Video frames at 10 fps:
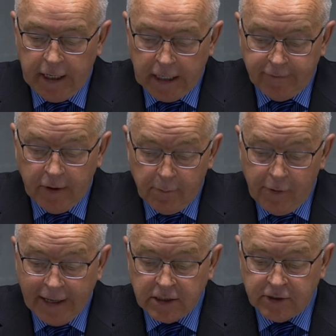And every
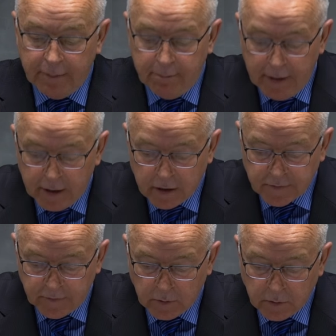branch that bears
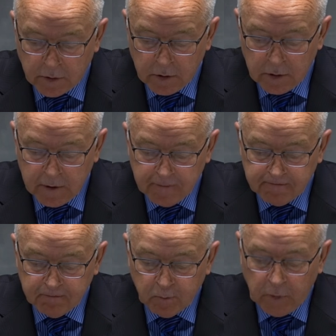fruit,
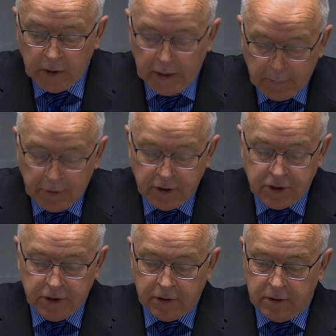he
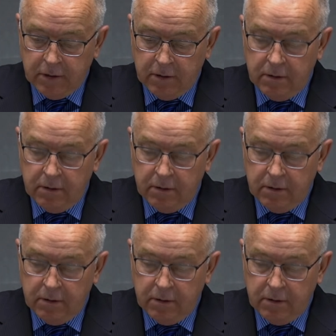purges.